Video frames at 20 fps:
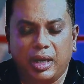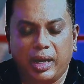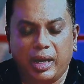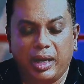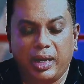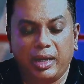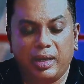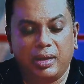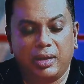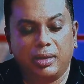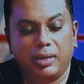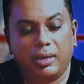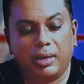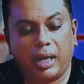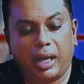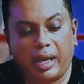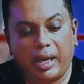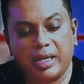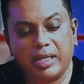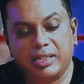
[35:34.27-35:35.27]
And
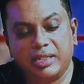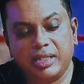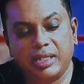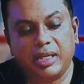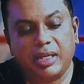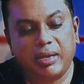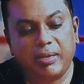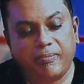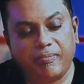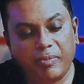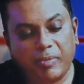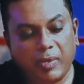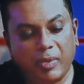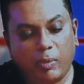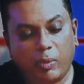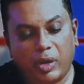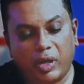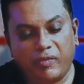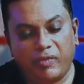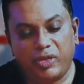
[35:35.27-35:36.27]
I can see
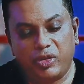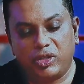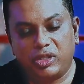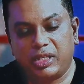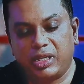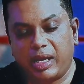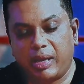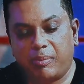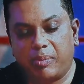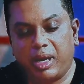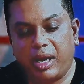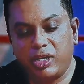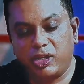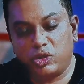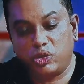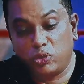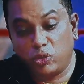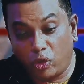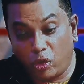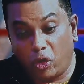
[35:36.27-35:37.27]
whatever you say
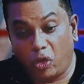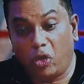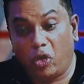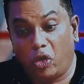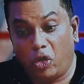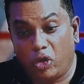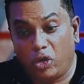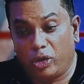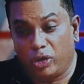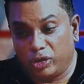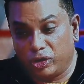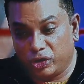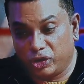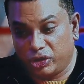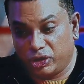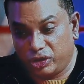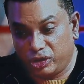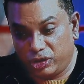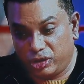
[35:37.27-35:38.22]
applies to all